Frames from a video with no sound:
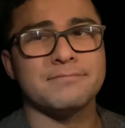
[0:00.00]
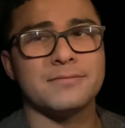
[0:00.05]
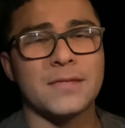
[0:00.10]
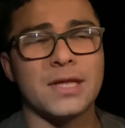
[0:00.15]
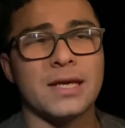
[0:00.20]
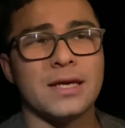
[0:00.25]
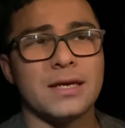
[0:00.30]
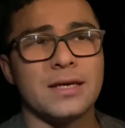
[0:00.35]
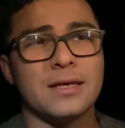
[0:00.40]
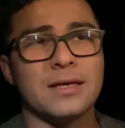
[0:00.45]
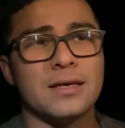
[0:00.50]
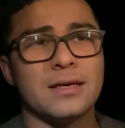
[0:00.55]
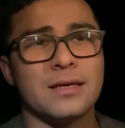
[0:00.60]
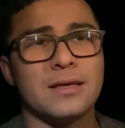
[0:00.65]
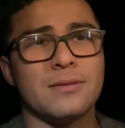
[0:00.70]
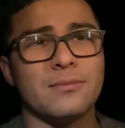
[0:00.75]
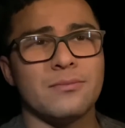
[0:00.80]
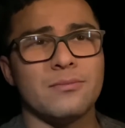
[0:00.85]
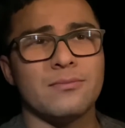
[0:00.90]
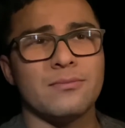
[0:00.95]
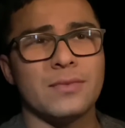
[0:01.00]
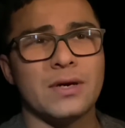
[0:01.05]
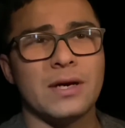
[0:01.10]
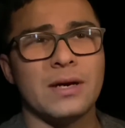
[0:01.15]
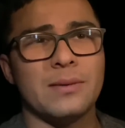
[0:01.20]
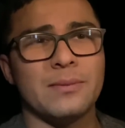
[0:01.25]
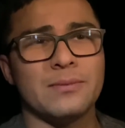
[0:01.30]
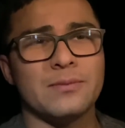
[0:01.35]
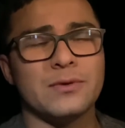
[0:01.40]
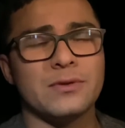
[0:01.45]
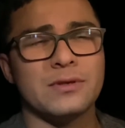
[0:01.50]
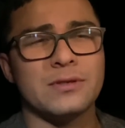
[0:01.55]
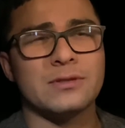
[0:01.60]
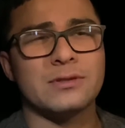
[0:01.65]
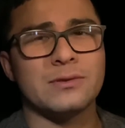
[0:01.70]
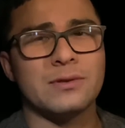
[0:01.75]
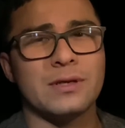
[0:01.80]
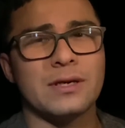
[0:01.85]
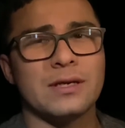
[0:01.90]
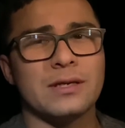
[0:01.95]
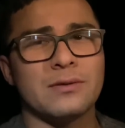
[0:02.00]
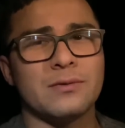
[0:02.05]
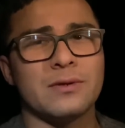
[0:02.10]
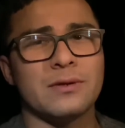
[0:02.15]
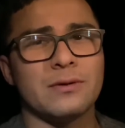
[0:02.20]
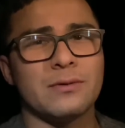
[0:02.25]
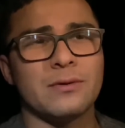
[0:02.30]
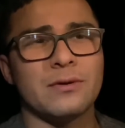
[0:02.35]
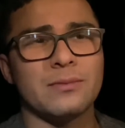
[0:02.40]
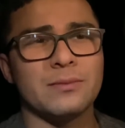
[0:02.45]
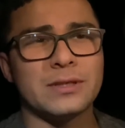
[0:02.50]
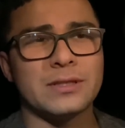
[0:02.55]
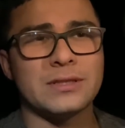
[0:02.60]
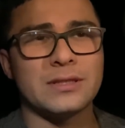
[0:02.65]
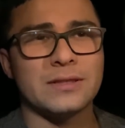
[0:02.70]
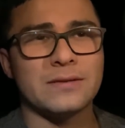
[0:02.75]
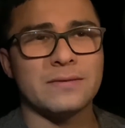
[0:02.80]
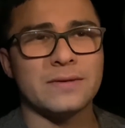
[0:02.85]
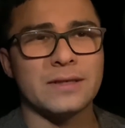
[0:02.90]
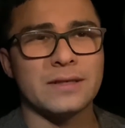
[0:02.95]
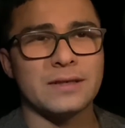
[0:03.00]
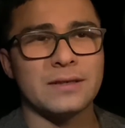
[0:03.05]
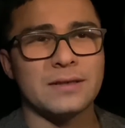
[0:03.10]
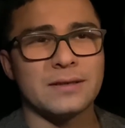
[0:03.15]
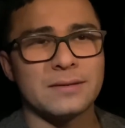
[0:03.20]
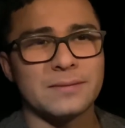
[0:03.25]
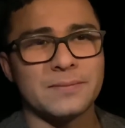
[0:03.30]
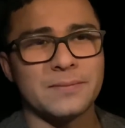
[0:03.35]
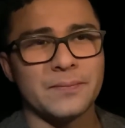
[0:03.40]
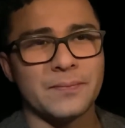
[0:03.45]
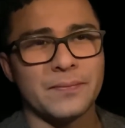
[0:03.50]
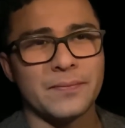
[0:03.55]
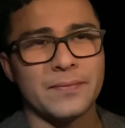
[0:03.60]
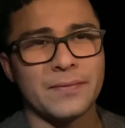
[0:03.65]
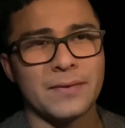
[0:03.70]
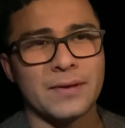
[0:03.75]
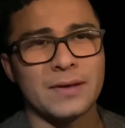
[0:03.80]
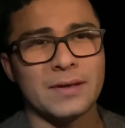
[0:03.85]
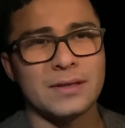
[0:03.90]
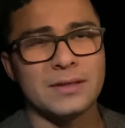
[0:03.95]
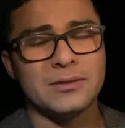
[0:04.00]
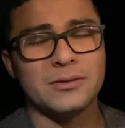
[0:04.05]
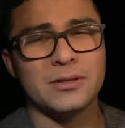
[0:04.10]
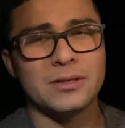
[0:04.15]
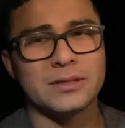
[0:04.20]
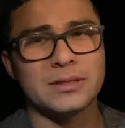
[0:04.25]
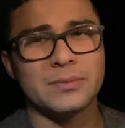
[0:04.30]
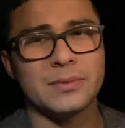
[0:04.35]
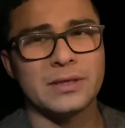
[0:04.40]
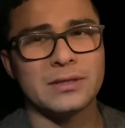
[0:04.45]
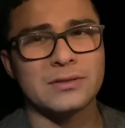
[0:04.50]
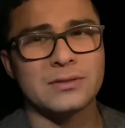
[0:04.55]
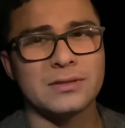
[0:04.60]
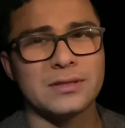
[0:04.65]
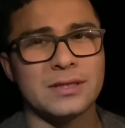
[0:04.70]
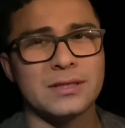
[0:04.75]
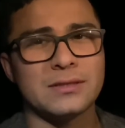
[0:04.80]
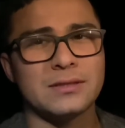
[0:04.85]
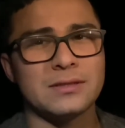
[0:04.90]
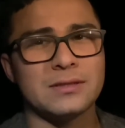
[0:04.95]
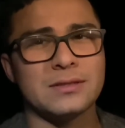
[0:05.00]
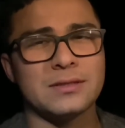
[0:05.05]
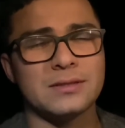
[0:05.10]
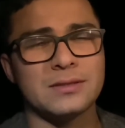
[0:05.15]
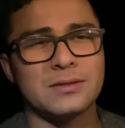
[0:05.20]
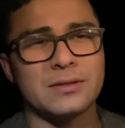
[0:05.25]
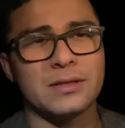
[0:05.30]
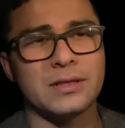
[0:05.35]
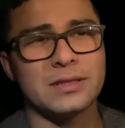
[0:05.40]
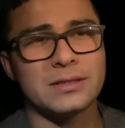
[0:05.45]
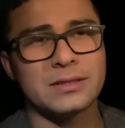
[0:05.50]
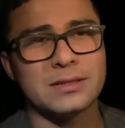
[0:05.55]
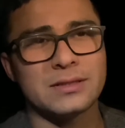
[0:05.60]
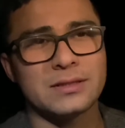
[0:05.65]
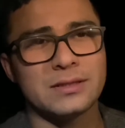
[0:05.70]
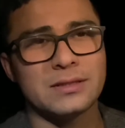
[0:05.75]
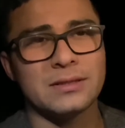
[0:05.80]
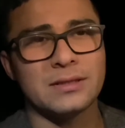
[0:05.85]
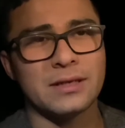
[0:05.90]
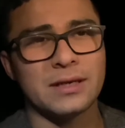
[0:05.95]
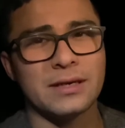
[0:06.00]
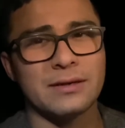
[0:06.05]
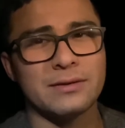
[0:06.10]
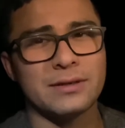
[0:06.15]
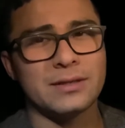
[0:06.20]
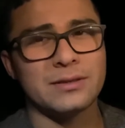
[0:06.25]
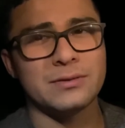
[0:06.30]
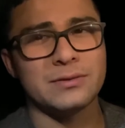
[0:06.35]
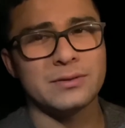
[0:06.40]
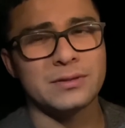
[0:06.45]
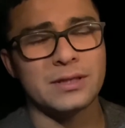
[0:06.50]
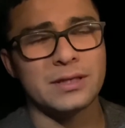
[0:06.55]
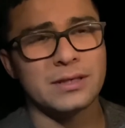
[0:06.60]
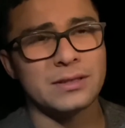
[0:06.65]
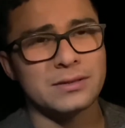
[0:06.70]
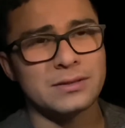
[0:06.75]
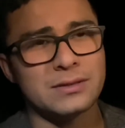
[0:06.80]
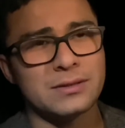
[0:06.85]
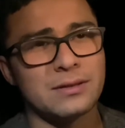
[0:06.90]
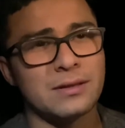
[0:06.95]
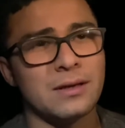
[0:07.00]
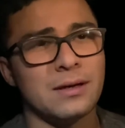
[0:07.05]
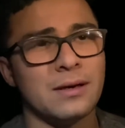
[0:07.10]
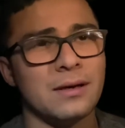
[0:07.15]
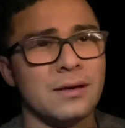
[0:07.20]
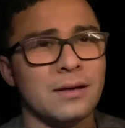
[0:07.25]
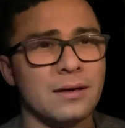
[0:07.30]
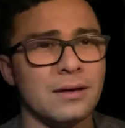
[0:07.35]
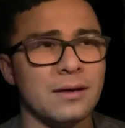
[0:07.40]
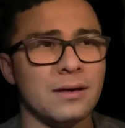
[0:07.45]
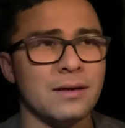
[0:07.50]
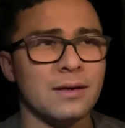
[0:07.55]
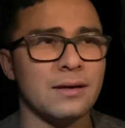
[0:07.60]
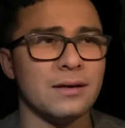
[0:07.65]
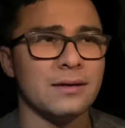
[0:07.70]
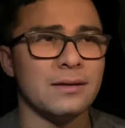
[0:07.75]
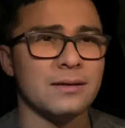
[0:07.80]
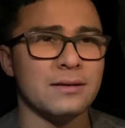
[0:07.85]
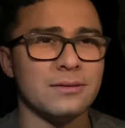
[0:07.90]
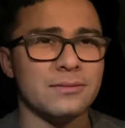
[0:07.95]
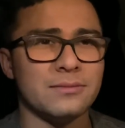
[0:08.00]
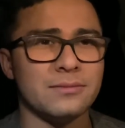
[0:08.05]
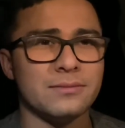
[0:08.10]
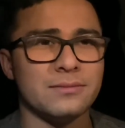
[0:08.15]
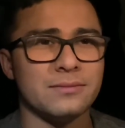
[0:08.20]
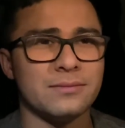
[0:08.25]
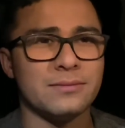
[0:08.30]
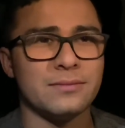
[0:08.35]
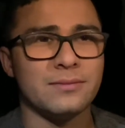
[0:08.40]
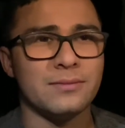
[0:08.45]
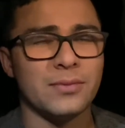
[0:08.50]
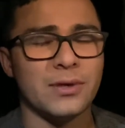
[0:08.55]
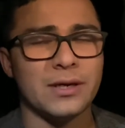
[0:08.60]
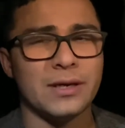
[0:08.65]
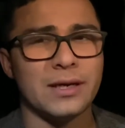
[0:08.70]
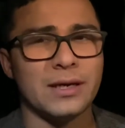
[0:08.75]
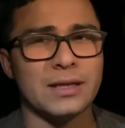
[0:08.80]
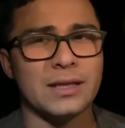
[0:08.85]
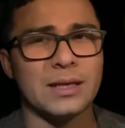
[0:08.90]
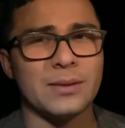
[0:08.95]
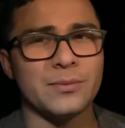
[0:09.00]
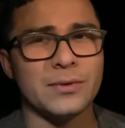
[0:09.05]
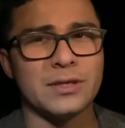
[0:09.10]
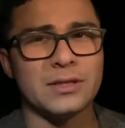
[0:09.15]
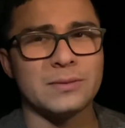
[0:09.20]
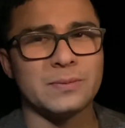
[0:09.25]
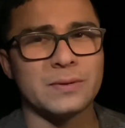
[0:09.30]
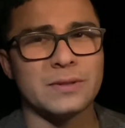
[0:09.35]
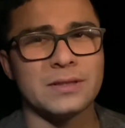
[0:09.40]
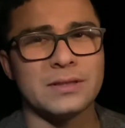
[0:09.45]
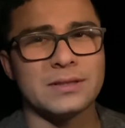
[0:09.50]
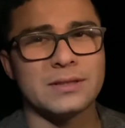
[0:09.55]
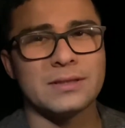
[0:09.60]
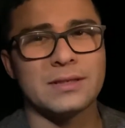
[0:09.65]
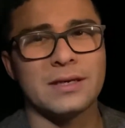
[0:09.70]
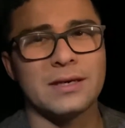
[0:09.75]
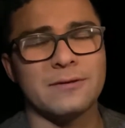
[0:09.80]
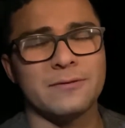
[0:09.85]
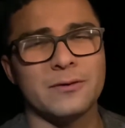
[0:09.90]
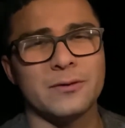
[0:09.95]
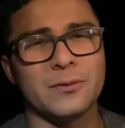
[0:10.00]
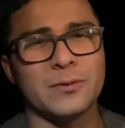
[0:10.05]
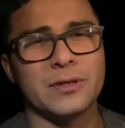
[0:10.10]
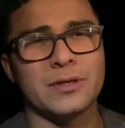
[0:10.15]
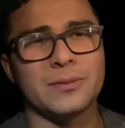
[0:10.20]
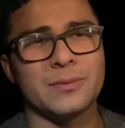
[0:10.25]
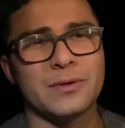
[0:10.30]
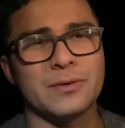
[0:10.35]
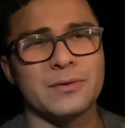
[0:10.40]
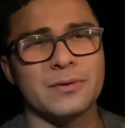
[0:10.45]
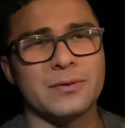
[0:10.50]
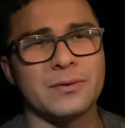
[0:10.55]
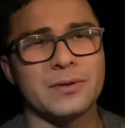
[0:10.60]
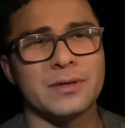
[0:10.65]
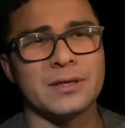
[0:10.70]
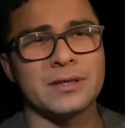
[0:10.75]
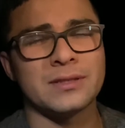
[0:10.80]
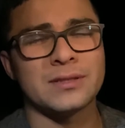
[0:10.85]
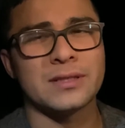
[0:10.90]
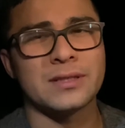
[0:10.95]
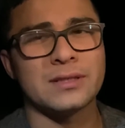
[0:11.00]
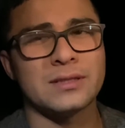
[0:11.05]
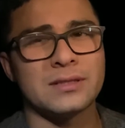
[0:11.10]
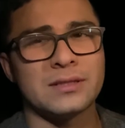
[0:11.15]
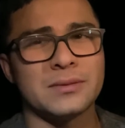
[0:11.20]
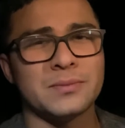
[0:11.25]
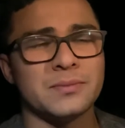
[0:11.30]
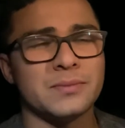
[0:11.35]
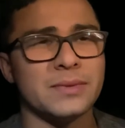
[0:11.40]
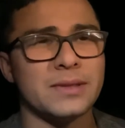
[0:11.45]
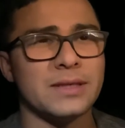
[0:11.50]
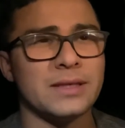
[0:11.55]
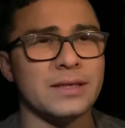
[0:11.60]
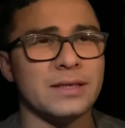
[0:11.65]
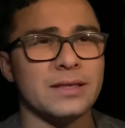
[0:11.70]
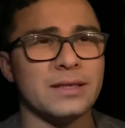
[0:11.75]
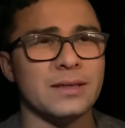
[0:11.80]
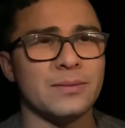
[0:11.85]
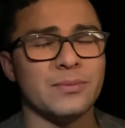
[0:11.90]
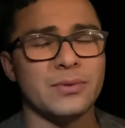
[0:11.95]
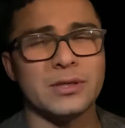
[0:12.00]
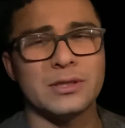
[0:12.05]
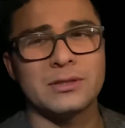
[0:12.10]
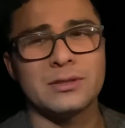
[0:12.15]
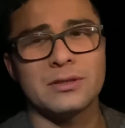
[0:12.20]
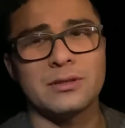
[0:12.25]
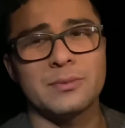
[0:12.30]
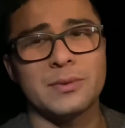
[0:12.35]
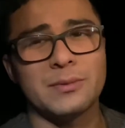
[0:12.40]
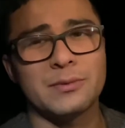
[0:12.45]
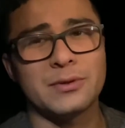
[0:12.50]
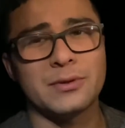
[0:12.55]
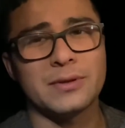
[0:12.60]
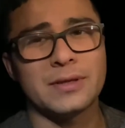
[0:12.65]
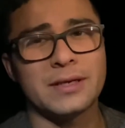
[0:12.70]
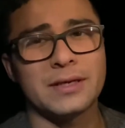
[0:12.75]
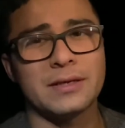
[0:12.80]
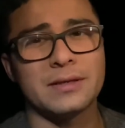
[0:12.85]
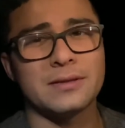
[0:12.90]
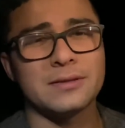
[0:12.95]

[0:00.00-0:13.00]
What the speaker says: And I'm gonna try to record myself like doing some exercises just so you guys can see like how I do things. Probably not that much because I feel weird about recording inside the gym, and I'm pretty sure other people don't like it.